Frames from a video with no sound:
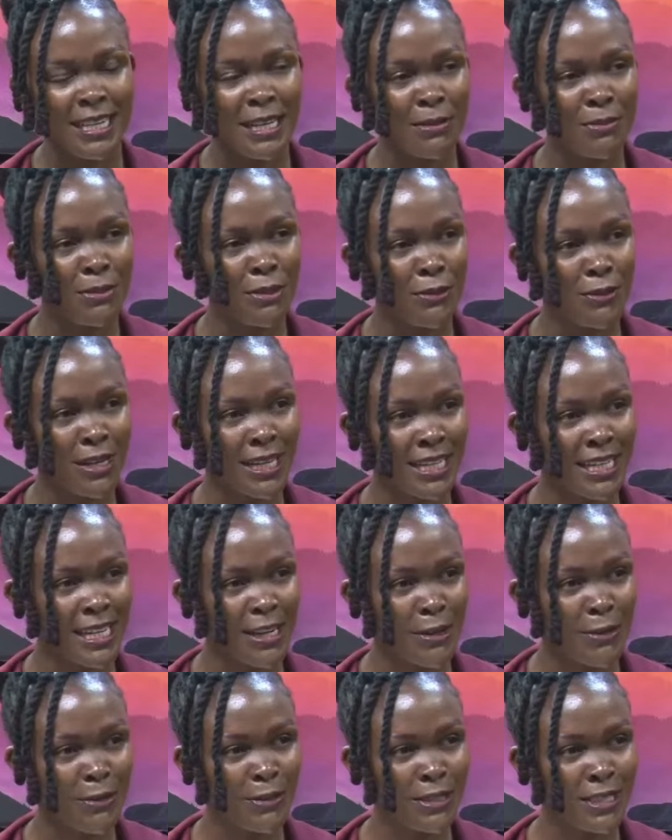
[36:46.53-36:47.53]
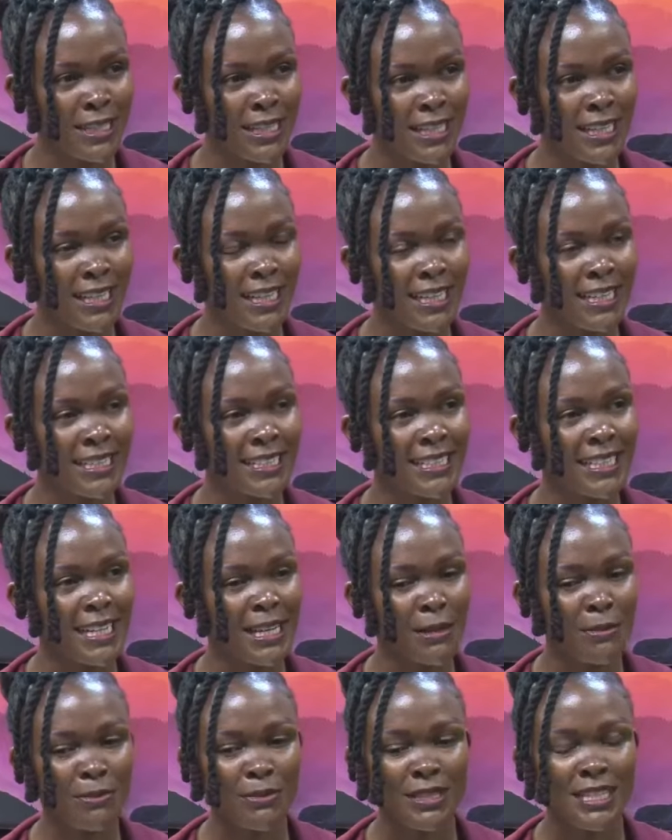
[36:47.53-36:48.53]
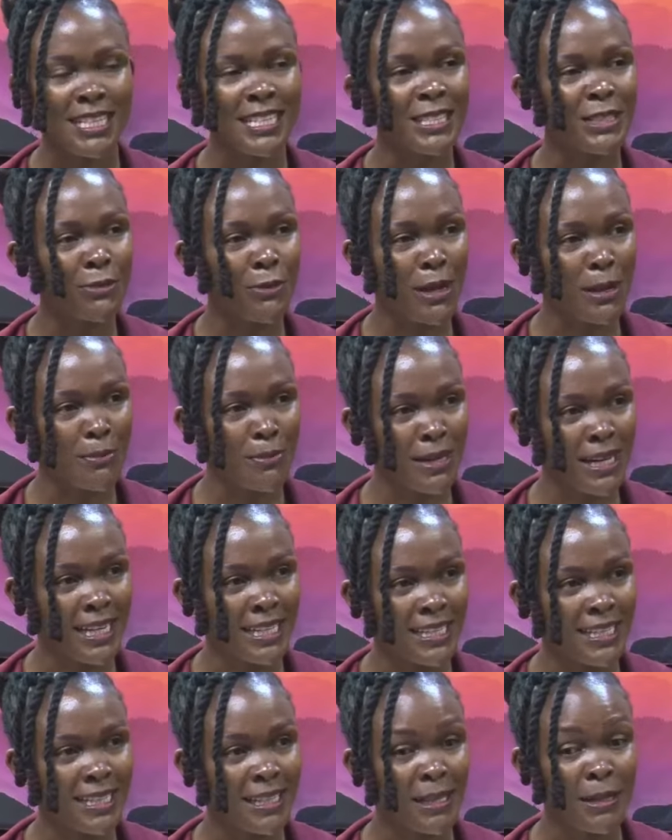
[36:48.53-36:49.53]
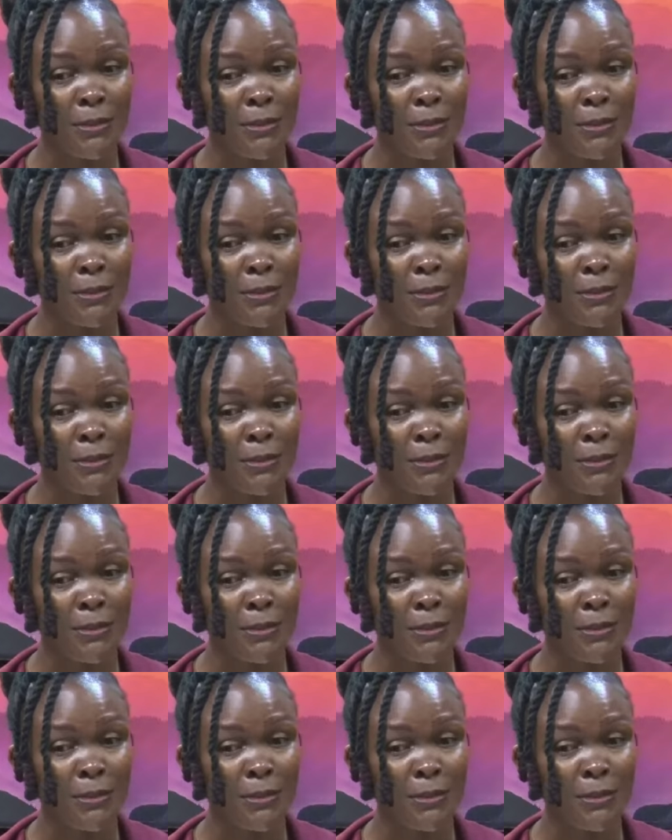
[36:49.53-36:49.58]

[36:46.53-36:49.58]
time you are down and time things were bad?